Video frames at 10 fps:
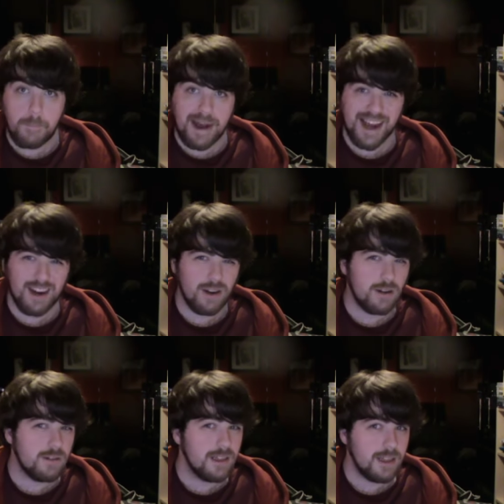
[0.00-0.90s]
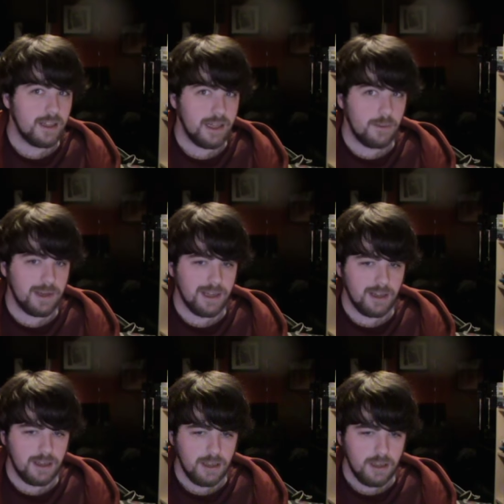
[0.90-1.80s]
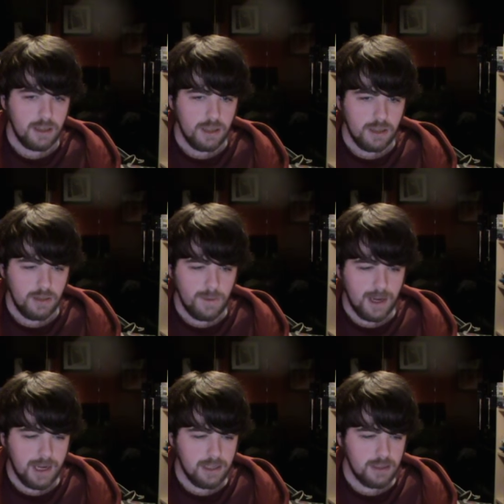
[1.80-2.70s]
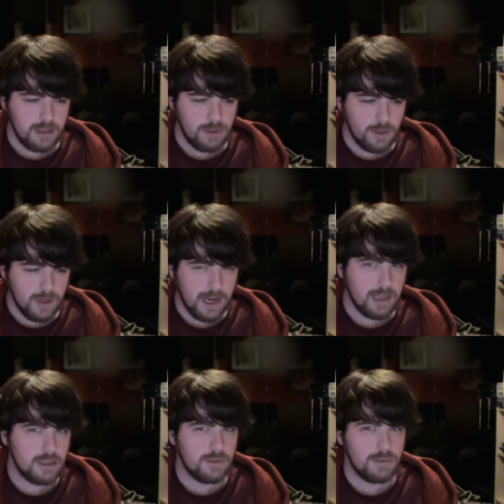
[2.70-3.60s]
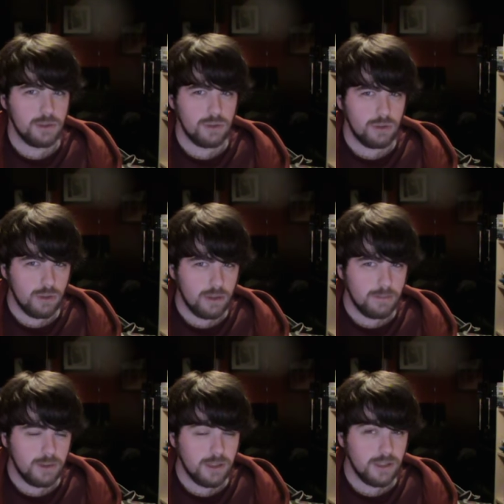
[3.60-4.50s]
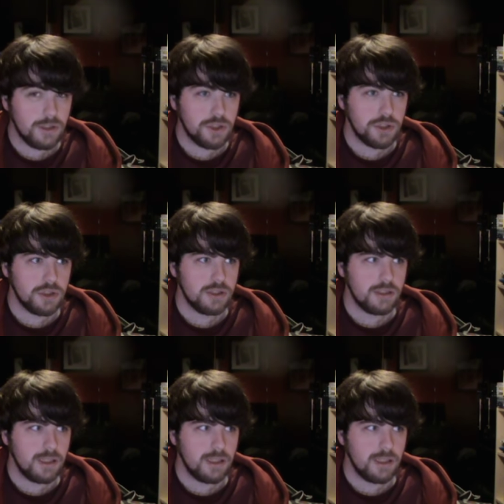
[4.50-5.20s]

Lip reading: Batgirl, Nightwing. You had 2 characters from the Stromwatch,